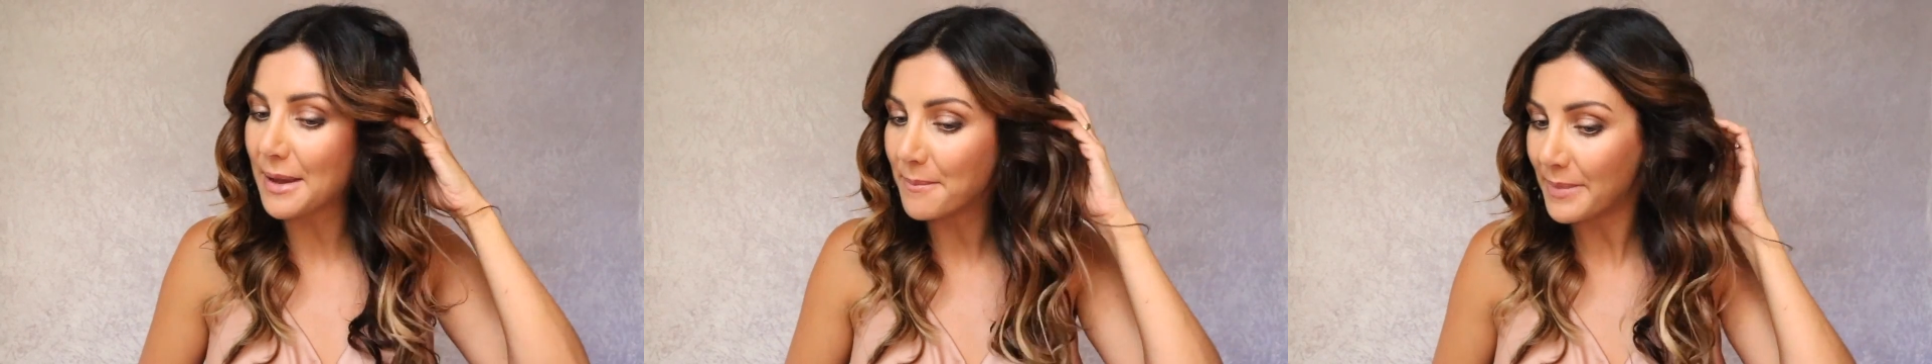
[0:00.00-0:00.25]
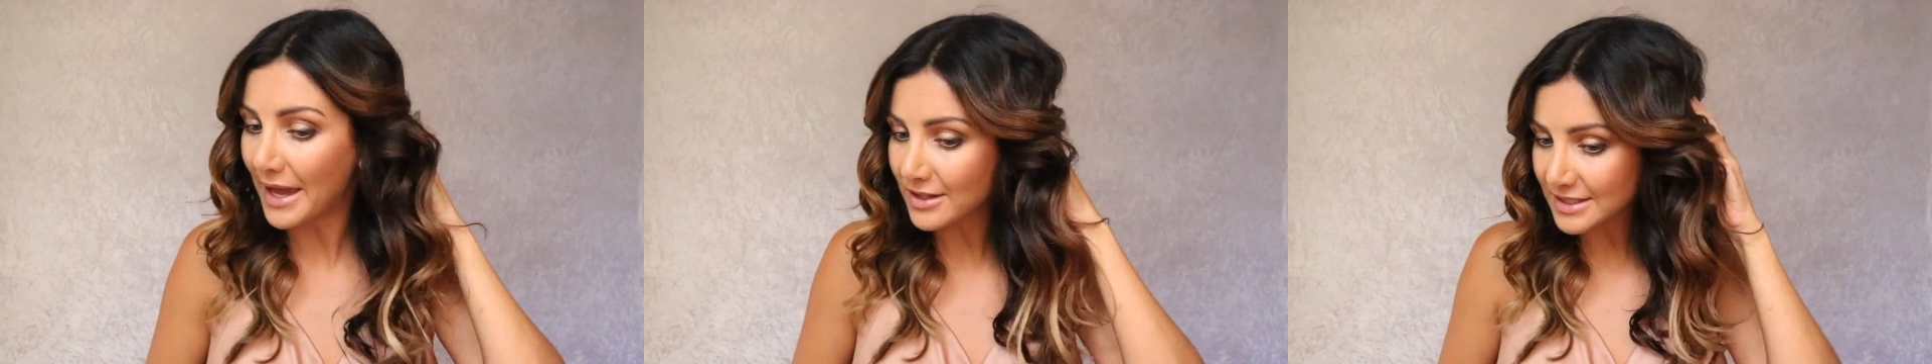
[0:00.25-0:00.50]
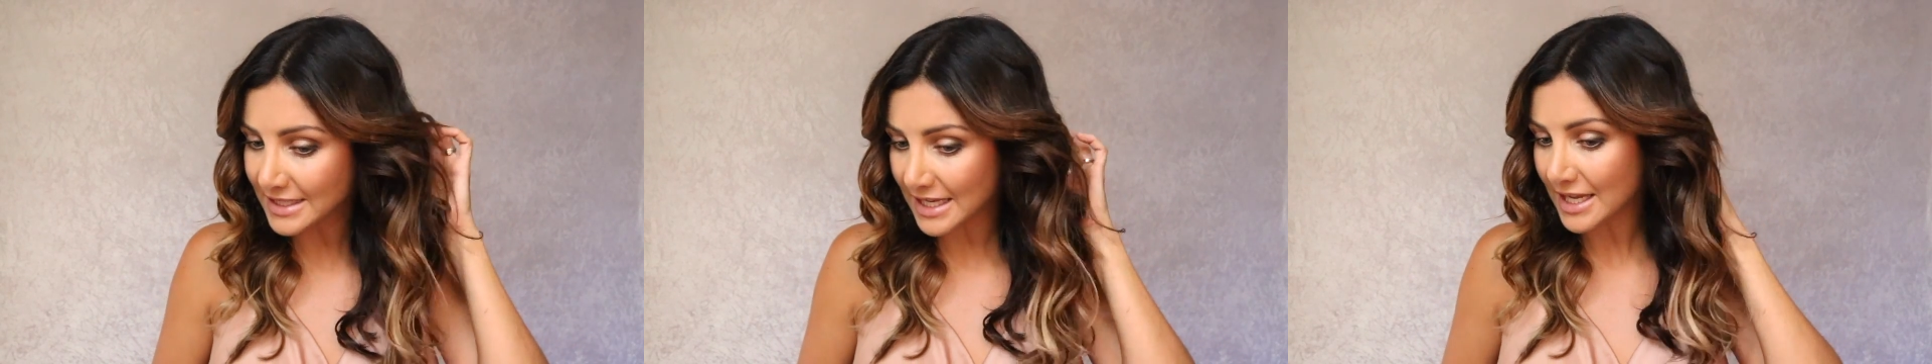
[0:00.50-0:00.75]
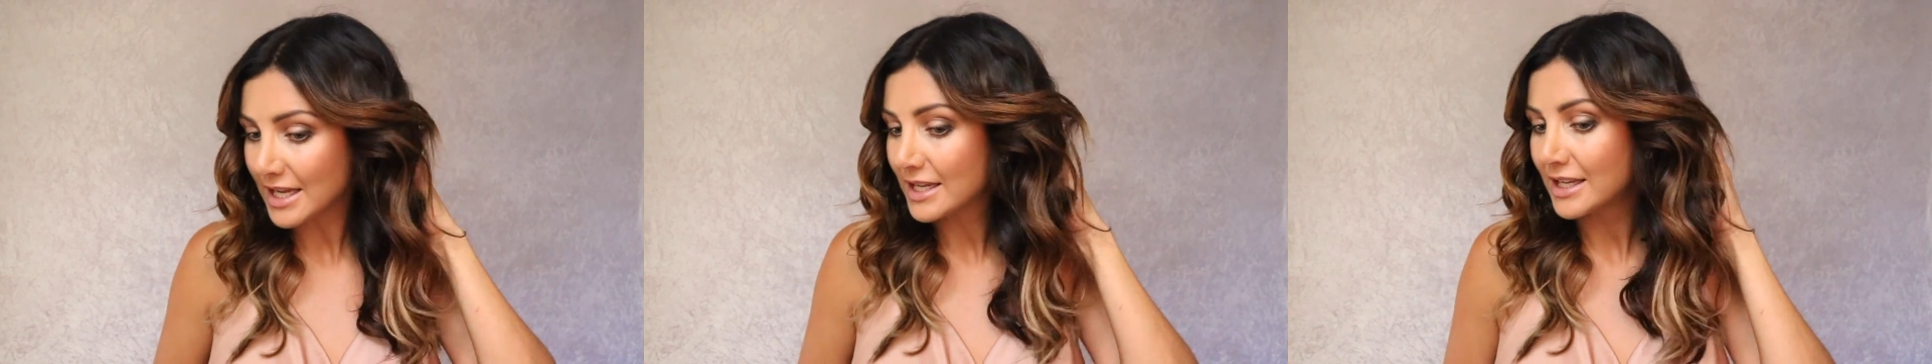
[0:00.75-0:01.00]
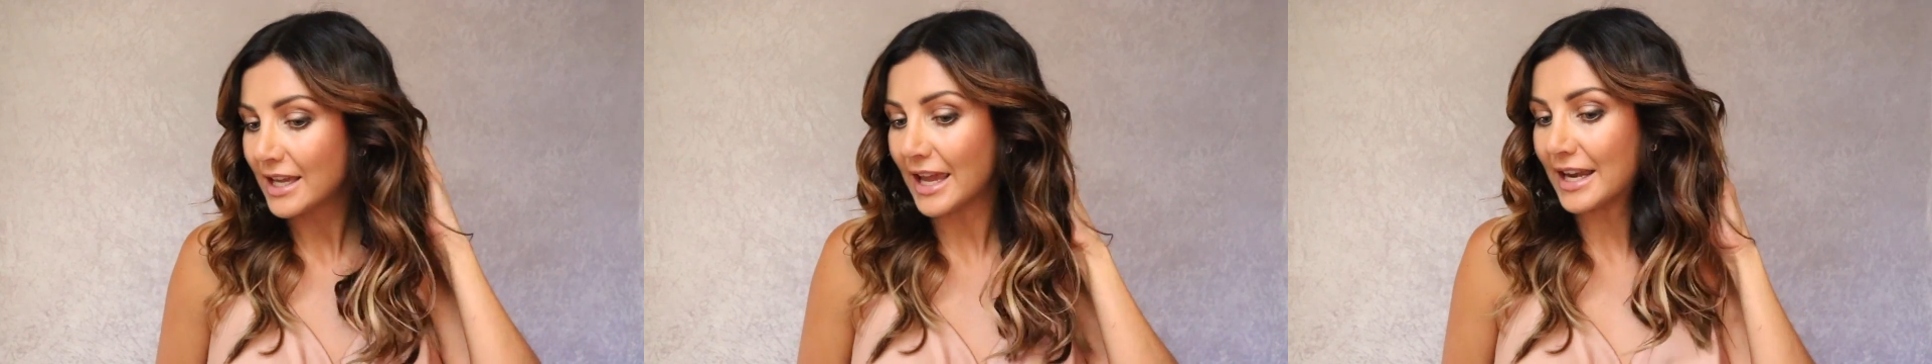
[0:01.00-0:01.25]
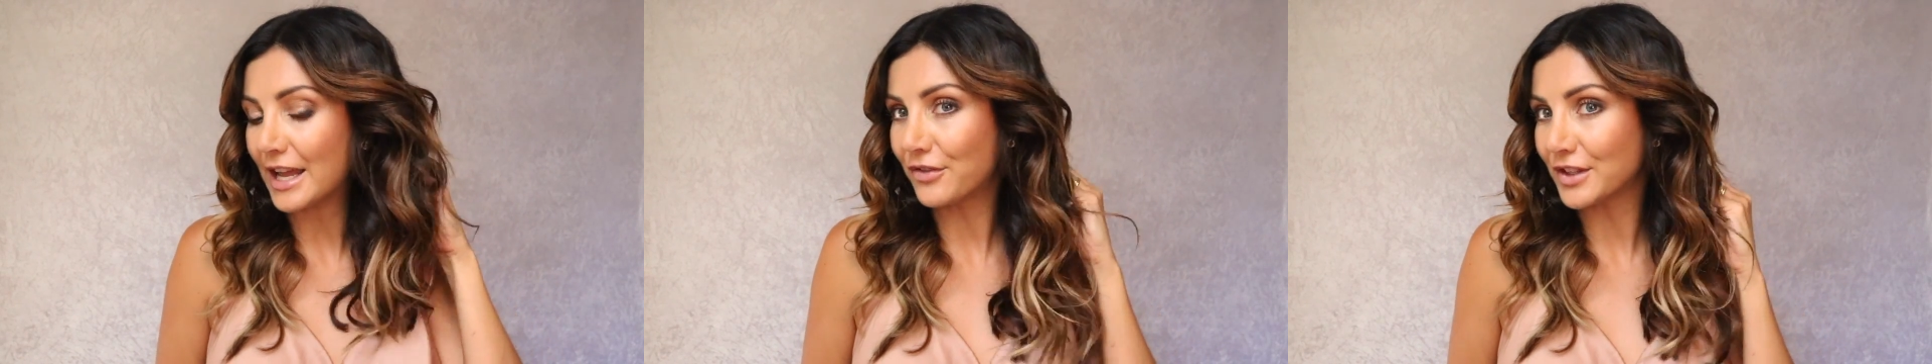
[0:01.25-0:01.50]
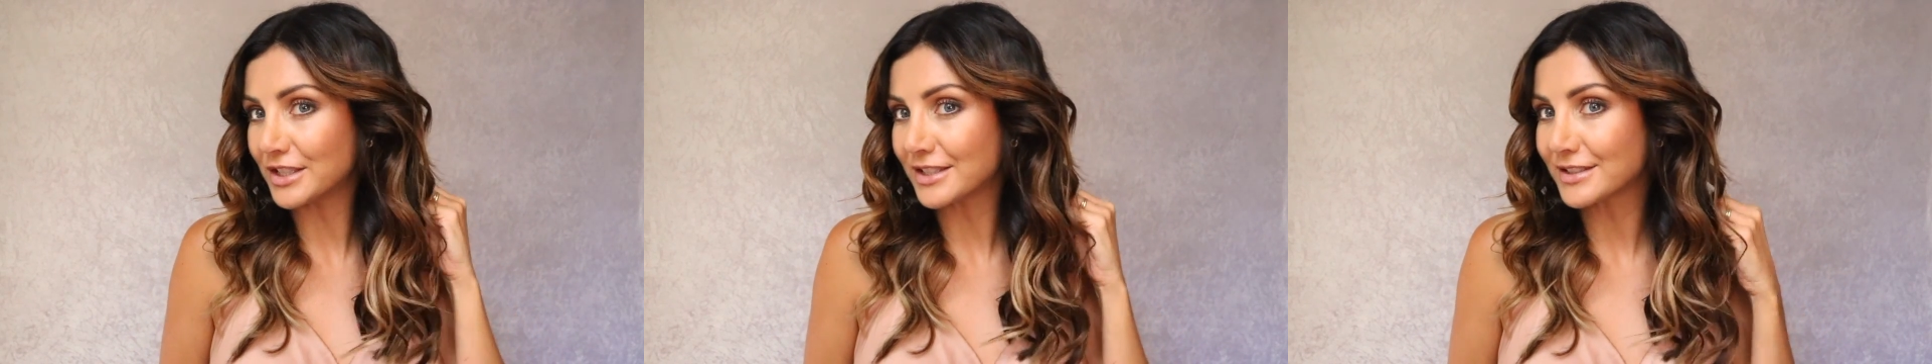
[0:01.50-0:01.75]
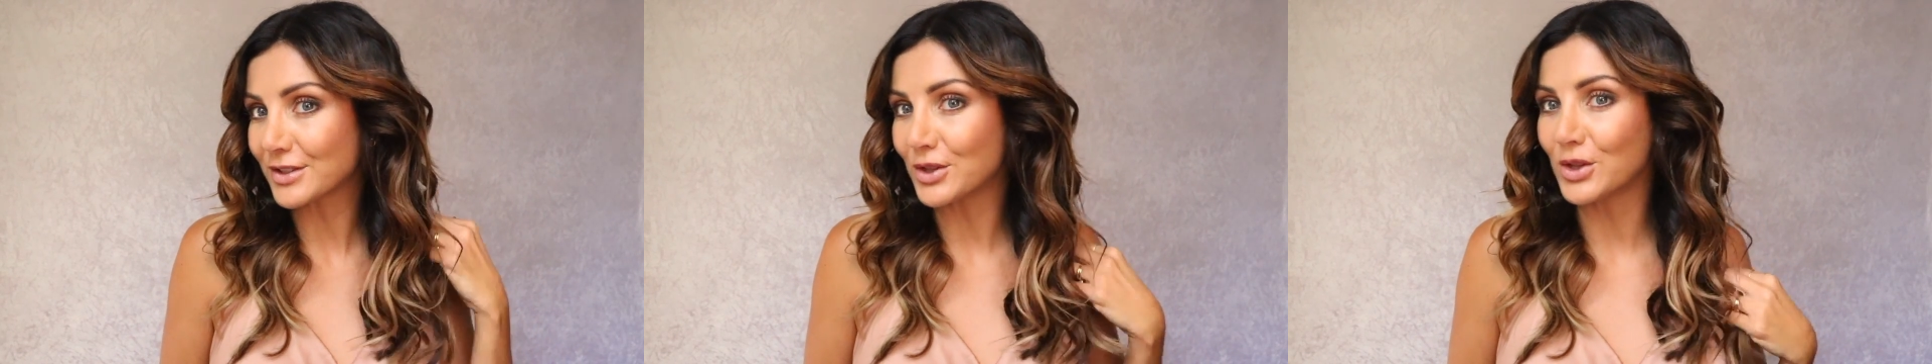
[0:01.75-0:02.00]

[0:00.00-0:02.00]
and bouncy and effortless.